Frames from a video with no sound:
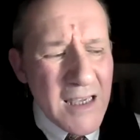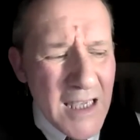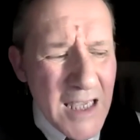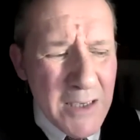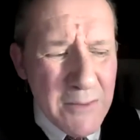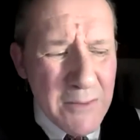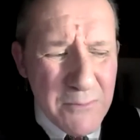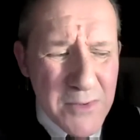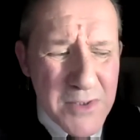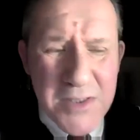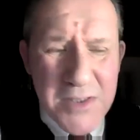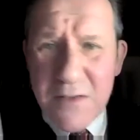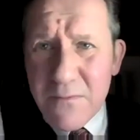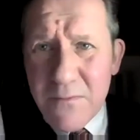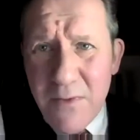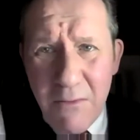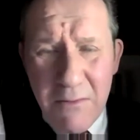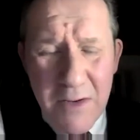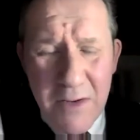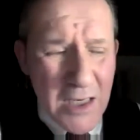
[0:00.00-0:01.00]
It was a
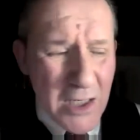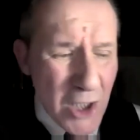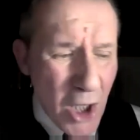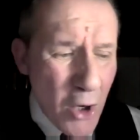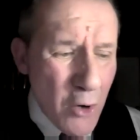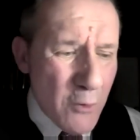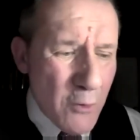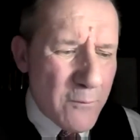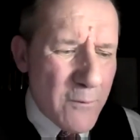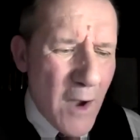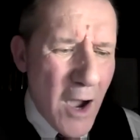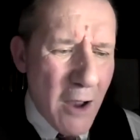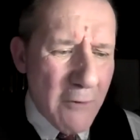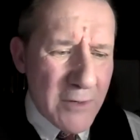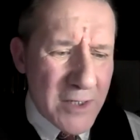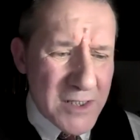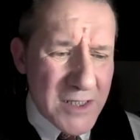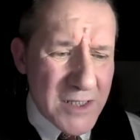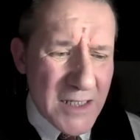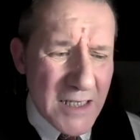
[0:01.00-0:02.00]
very low fire
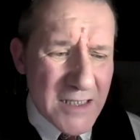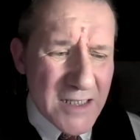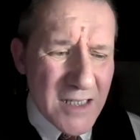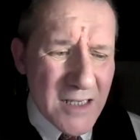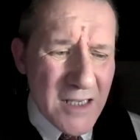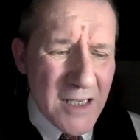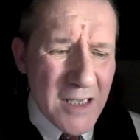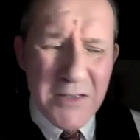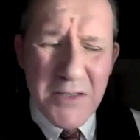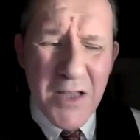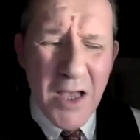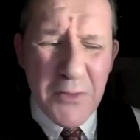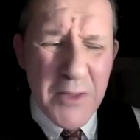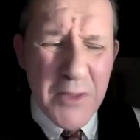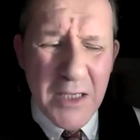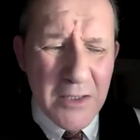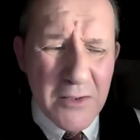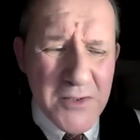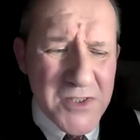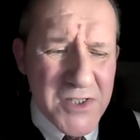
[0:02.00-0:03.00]
indeed,
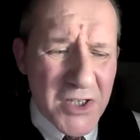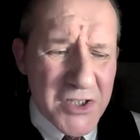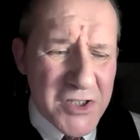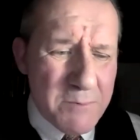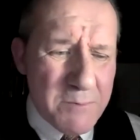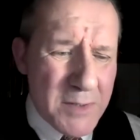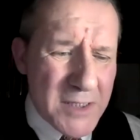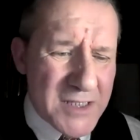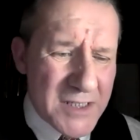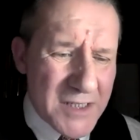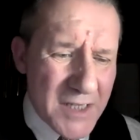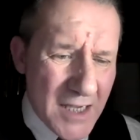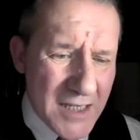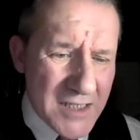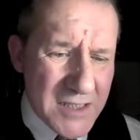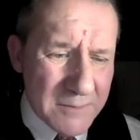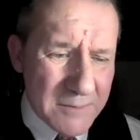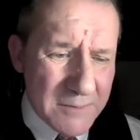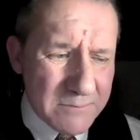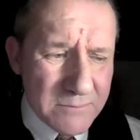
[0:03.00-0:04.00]
nothing on such a bitter
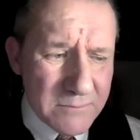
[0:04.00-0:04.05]
night.